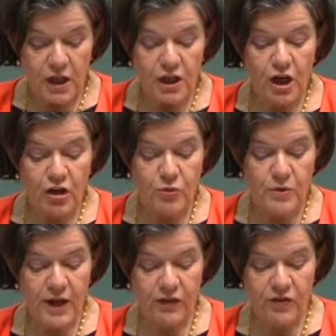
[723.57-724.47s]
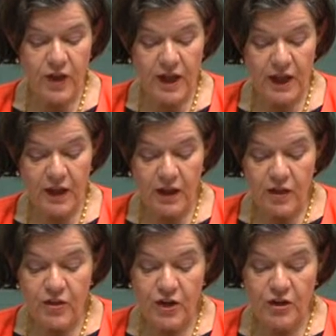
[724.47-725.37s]
It goes without saying
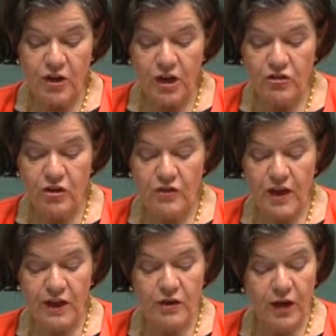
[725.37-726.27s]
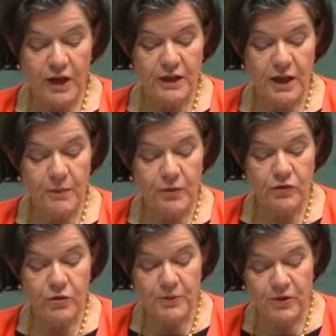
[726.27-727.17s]
that Indi turns out in great
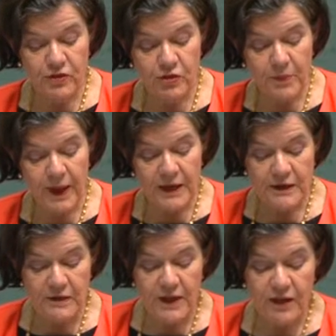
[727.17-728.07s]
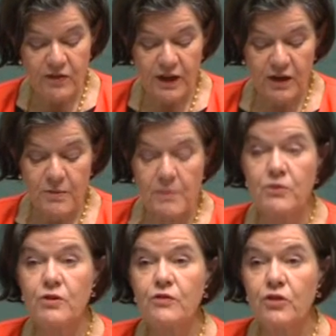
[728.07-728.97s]
numbers to participate in the Anzac
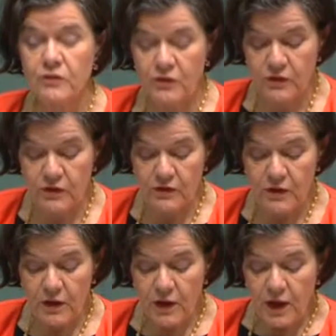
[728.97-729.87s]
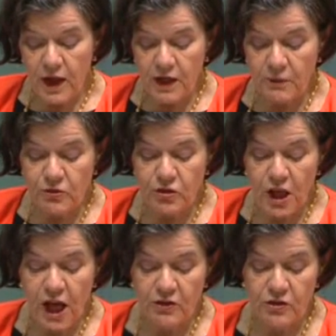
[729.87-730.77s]
commemorative services, and I'm
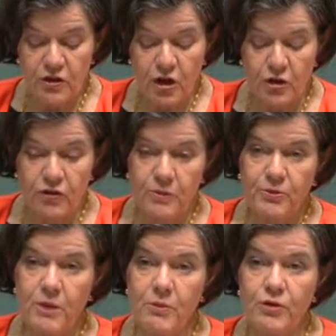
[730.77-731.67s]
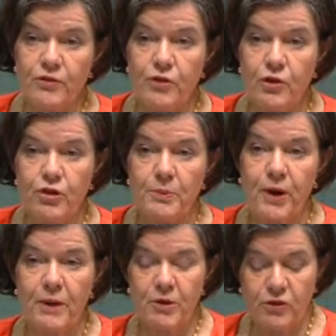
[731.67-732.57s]
delighted that on September the 4th the
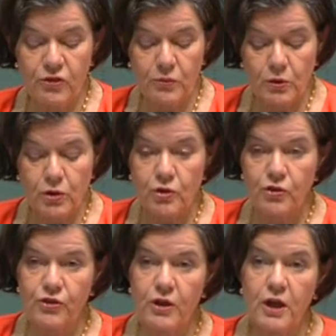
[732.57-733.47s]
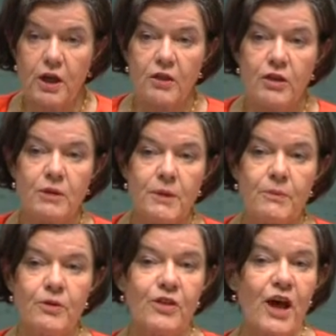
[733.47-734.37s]
Prime Minister will launch the
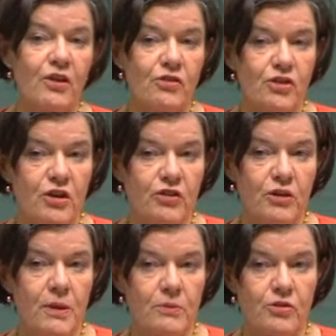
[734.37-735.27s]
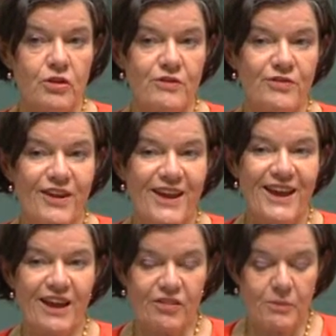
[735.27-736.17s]
100 Years commemorative
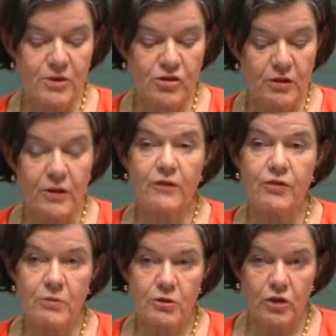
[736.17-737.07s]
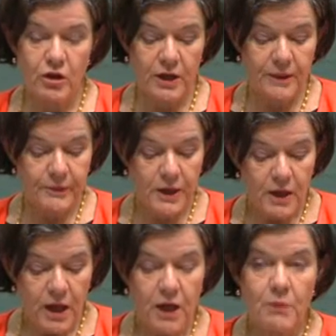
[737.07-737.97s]
exhibition from Wodonga,
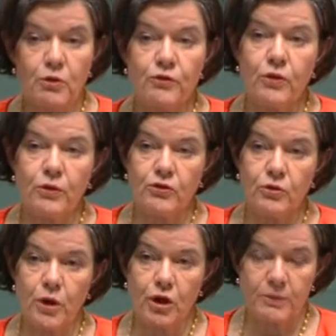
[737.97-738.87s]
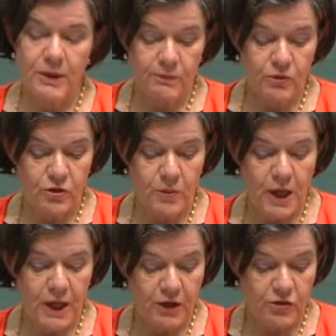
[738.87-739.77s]
and I look forward to welcome him to
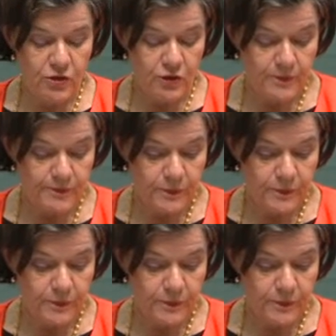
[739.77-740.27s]
my electorate.